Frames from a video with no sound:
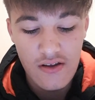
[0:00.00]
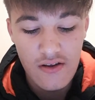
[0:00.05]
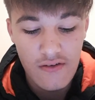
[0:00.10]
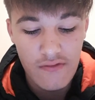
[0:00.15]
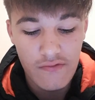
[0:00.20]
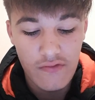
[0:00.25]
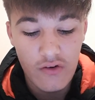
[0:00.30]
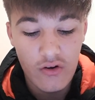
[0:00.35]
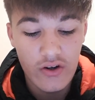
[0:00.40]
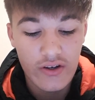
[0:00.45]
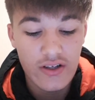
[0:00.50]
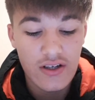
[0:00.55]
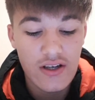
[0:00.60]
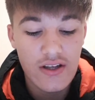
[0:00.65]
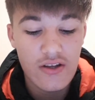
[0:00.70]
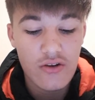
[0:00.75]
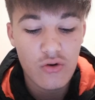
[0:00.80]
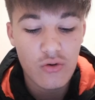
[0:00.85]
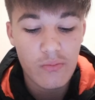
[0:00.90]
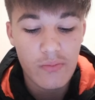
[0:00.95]

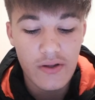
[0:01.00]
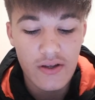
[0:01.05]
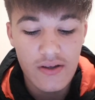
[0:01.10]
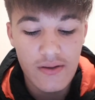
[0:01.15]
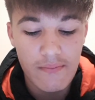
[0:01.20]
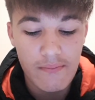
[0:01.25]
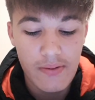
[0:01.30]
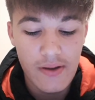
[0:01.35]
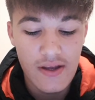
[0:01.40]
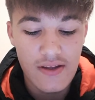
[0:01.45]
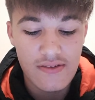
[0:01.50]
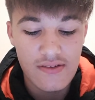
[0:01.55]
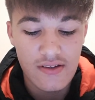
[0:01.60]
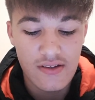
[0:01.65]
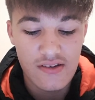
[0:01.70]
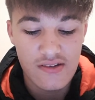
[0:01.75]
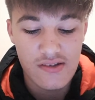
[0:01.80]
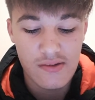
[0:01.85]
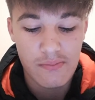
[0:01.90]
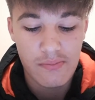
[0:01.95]
finally you will be competing
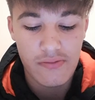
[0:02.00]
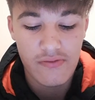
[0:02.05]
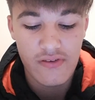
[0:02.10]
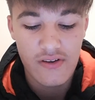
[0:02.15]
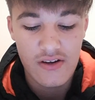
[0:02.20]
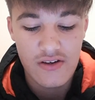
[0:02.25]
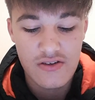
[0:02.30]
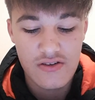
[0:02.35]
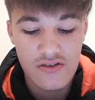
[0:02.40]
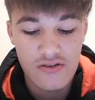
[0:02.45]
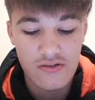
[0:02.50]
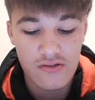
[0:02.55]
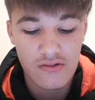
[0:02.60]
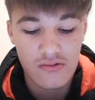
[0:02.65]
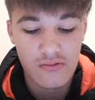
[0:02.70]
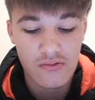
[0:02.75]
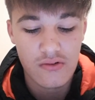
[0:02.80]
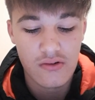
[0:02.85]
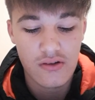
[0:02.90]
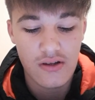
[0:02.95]
as a
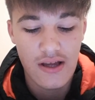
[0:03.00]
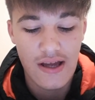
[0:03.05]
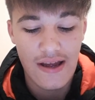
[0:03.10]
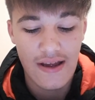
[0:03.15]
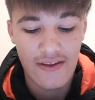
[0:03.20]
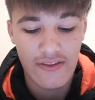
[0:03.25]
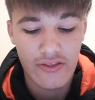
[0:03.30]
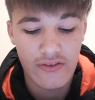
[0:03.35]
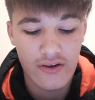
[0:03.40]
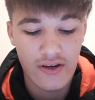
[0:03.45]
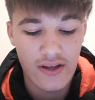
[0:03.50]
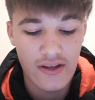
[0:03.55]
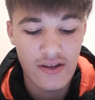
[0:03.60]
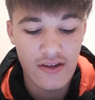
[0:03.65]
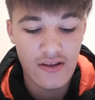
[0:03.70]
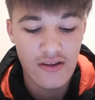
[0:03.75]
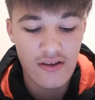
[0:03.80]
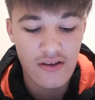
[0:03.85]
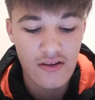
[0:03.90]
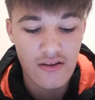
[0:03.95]
professional
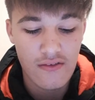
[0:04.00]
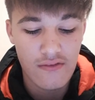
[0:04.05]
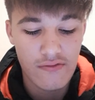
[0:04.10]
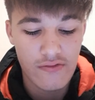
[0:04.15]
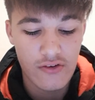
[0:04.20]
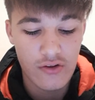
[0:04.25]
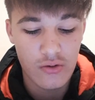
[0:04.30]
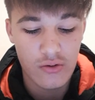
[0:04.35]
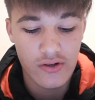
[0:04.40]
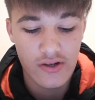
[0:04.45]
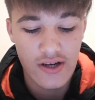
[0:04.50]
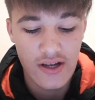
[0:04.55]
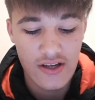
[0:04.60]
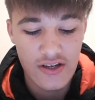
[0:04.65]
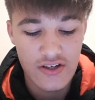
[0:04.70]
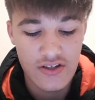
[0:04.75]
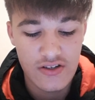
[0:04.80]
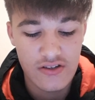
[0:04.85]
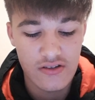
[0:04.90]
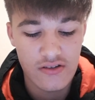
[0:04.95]
athlete for your
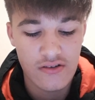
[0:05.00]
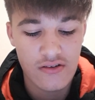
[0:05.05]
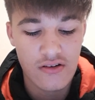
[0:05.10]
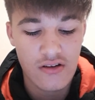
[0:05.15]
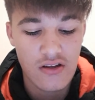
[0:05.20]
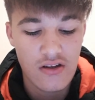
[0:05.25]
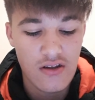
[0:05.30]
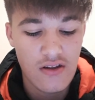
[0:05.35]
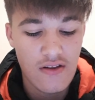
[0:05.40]
nation,